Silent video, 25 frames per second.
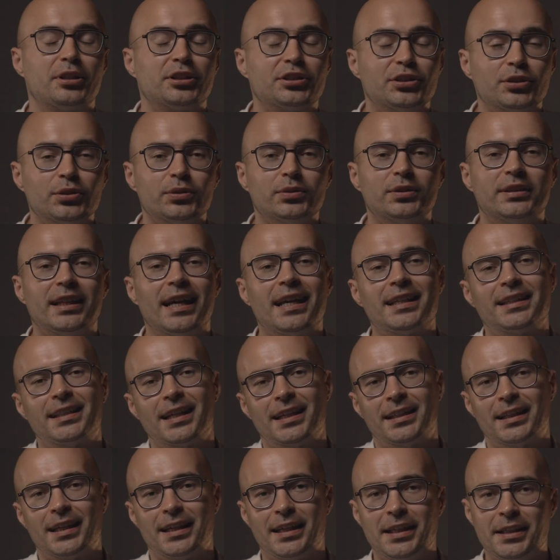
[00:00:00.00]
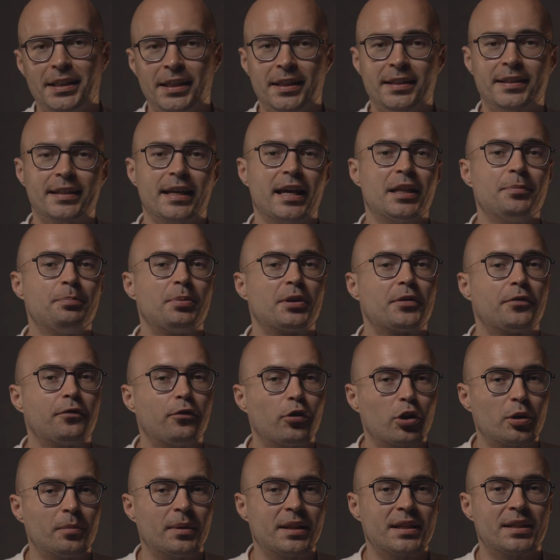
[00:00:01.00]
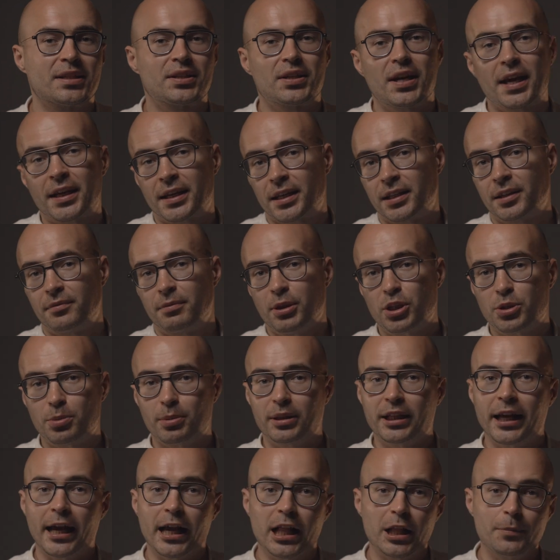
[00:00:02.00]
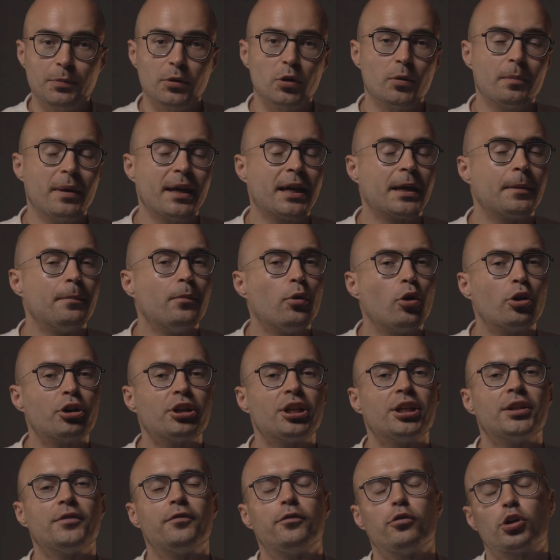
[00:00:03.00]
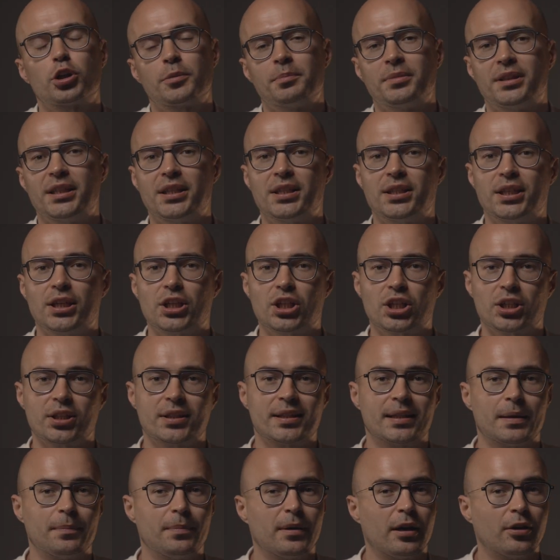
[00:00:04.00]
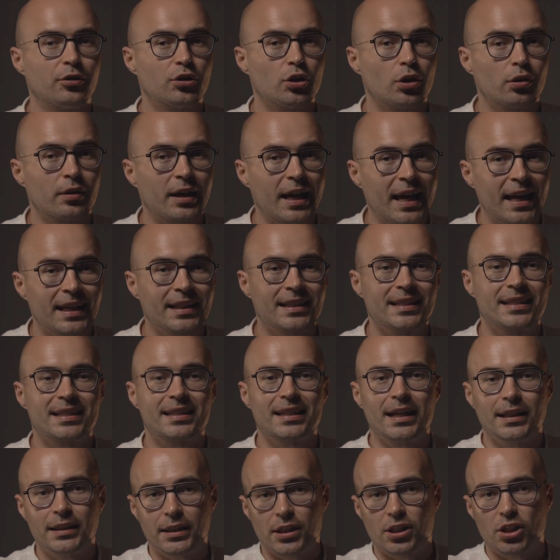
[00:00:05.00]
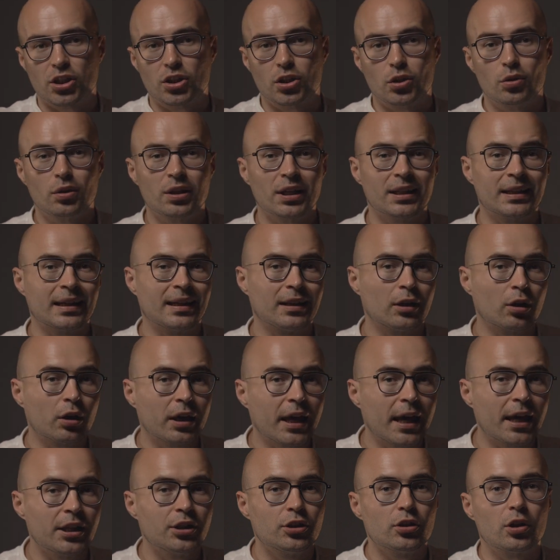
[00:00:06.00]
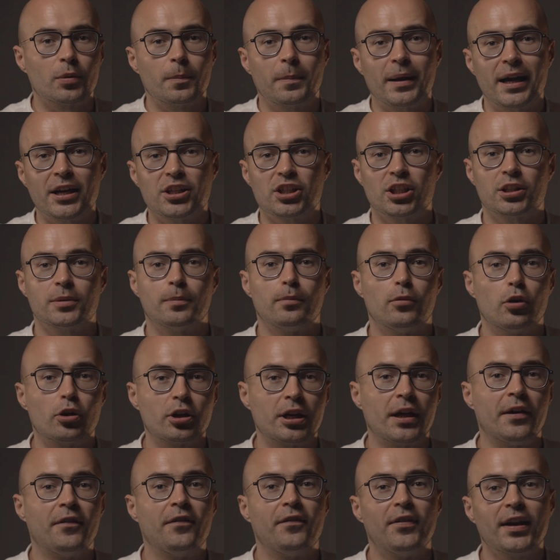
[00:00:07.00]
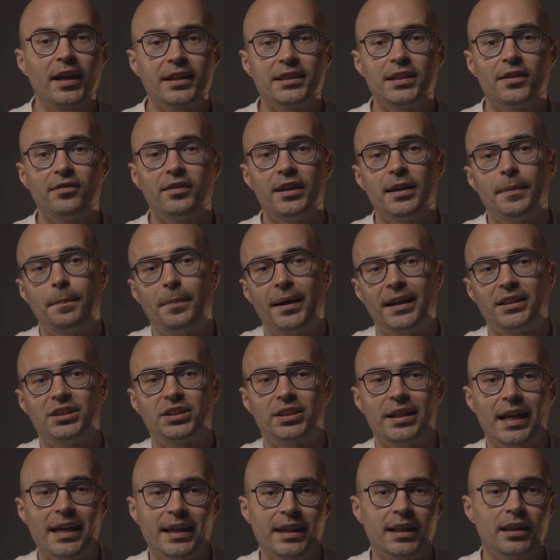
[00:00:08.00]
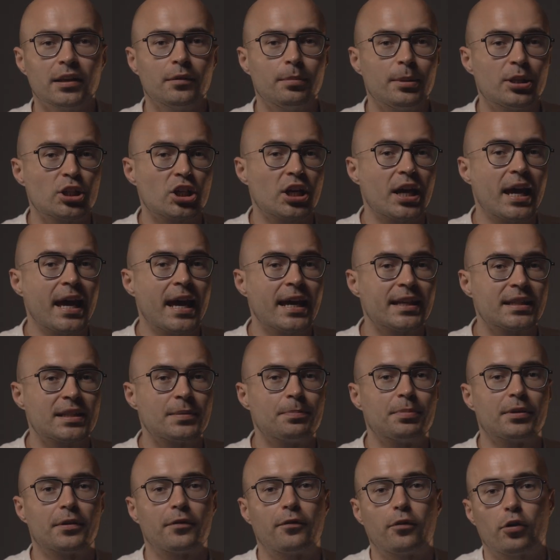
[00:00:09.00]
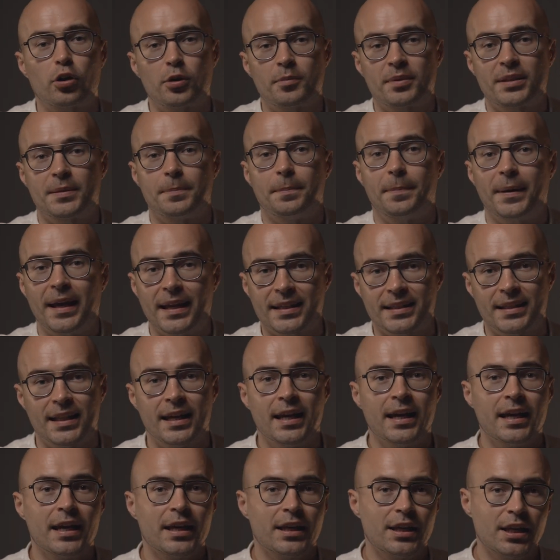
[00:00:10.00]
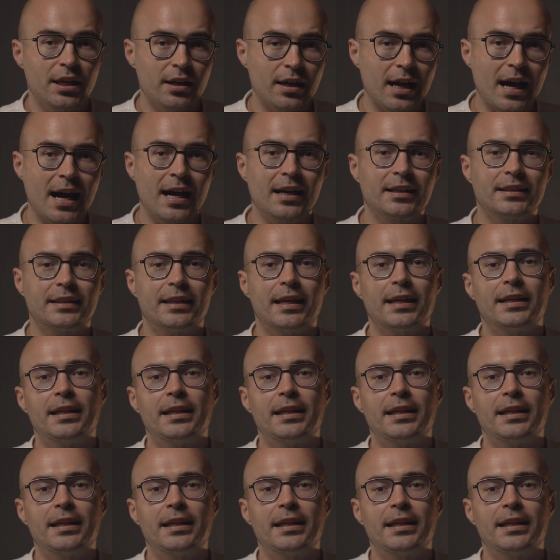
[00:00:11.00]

2, data analytics and performance tracking, which will help you make more informed decisions about your ad strategies. You can allocate your budget more effectively by tracking which ads performs best. Here are the